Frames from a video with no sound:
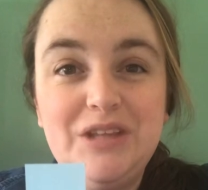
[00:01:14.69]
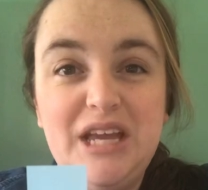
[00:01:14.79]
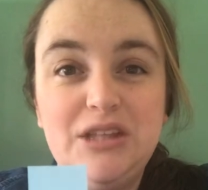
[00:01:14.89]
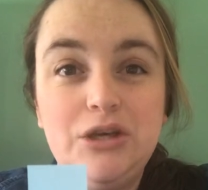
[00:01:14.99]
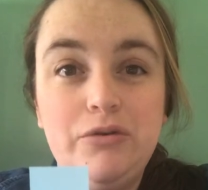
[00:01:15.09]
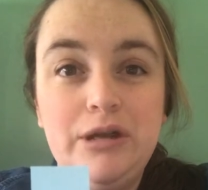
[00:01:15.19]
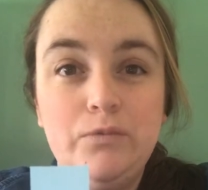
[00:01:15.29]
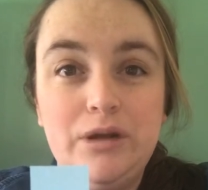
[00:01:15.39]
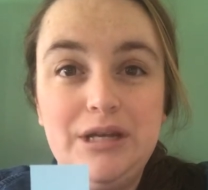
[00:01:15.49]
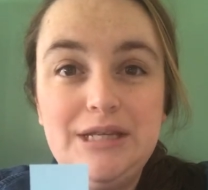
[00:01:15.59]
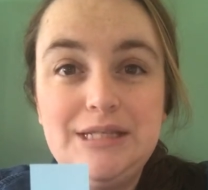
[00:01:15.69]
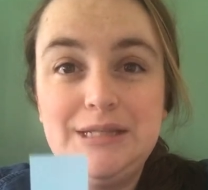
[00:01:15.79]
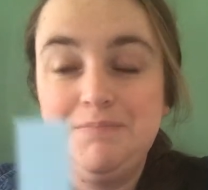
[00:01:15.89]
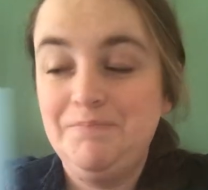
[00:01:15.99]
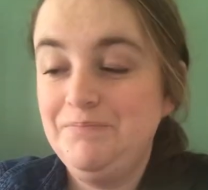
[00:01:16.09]
like the green one
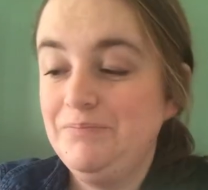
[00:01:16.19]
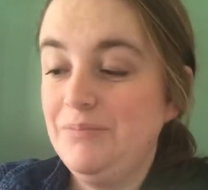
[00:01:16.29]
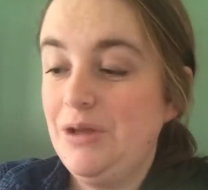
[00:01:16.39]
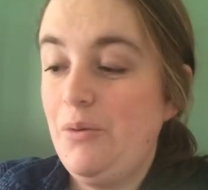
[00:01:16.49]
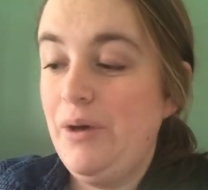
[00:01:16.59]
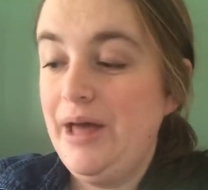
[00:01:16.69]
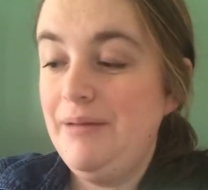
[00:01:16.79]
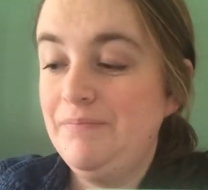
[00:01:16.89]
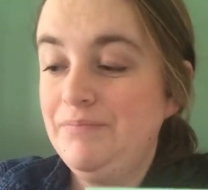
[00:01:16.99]
is. Okay?